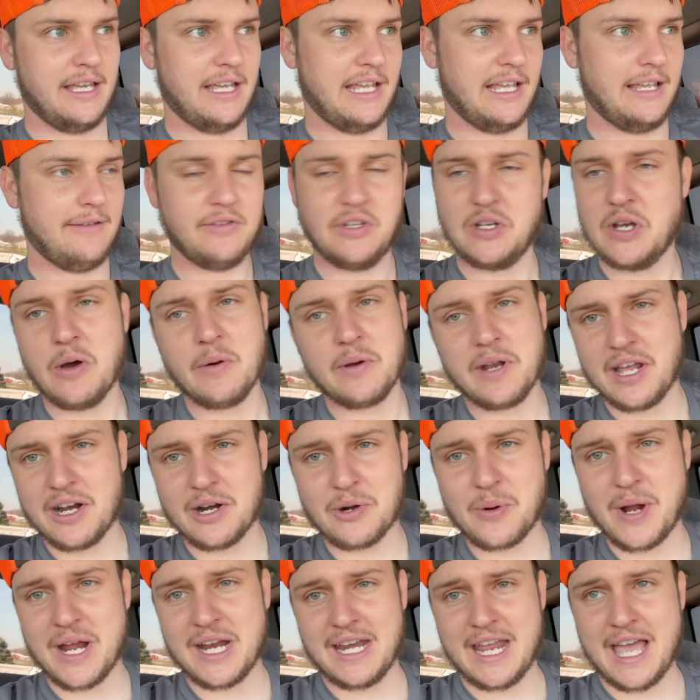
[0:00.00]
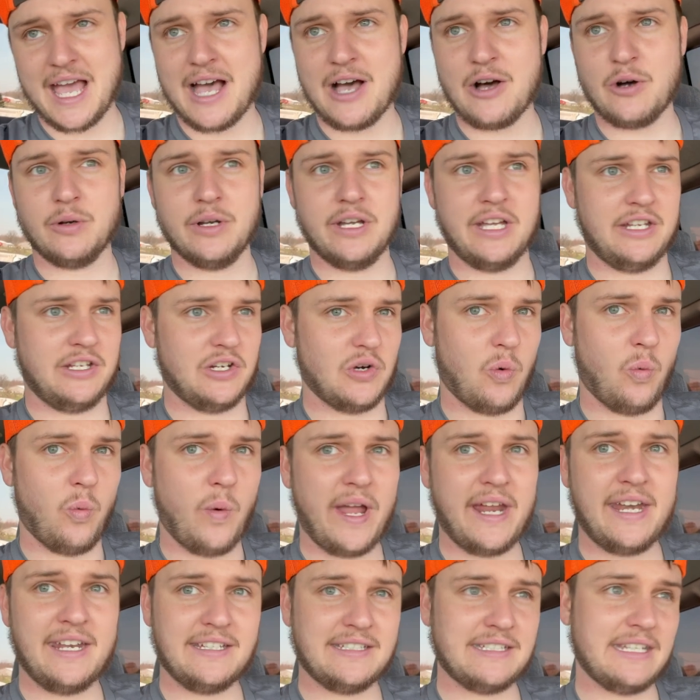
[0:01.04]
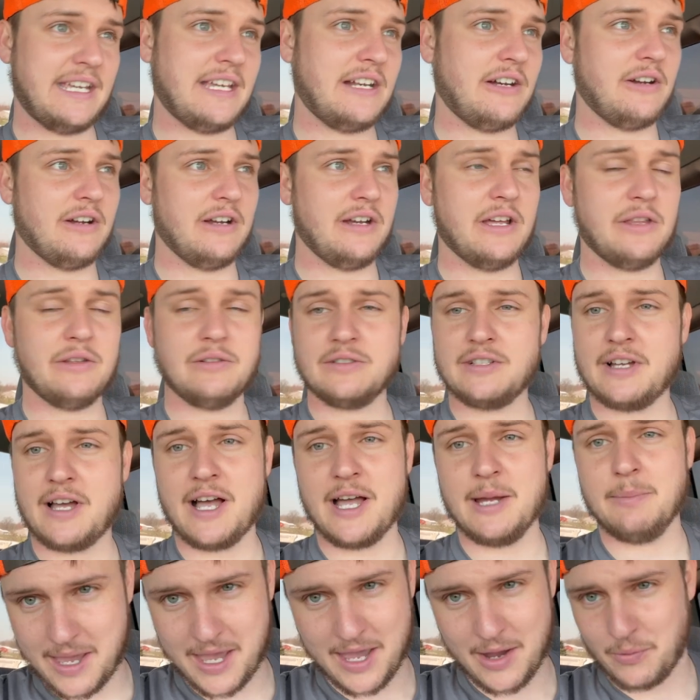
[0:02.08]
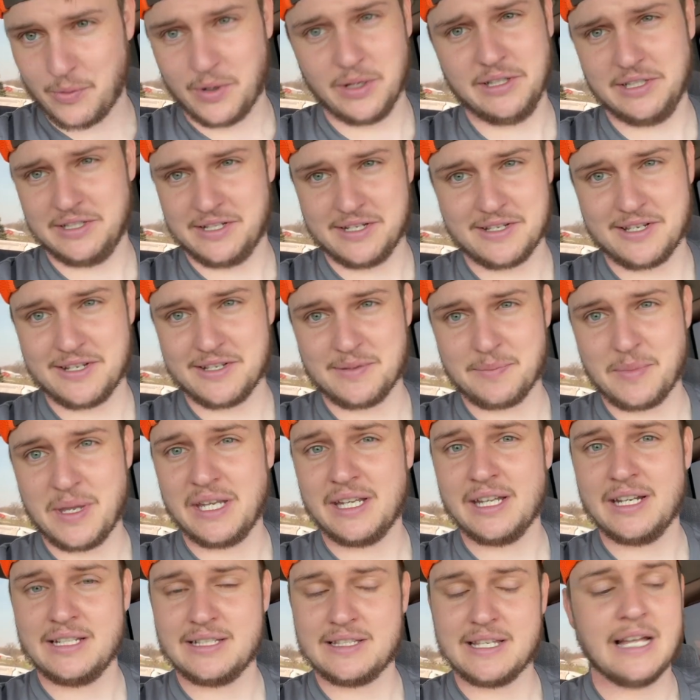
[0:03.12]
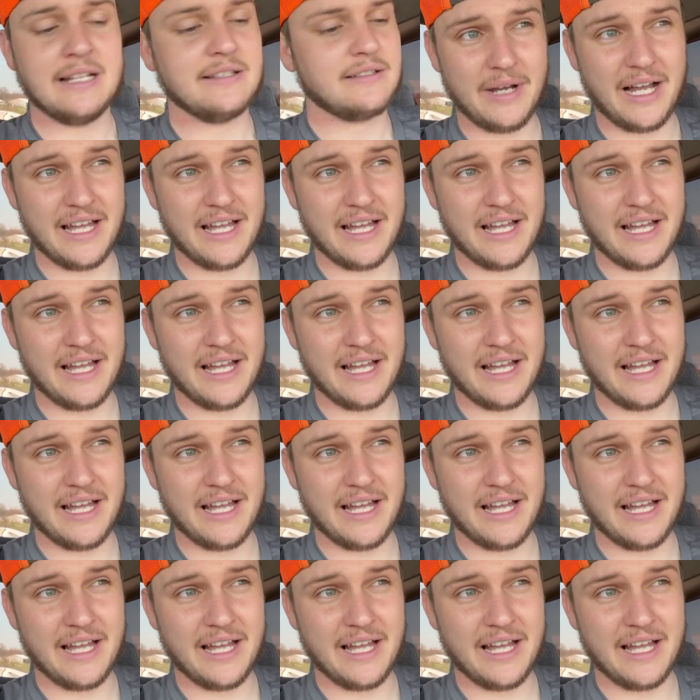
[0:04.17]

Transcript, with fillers: If you don't enter right now and you're waiting to enter another time, it really just doesn't make any sense.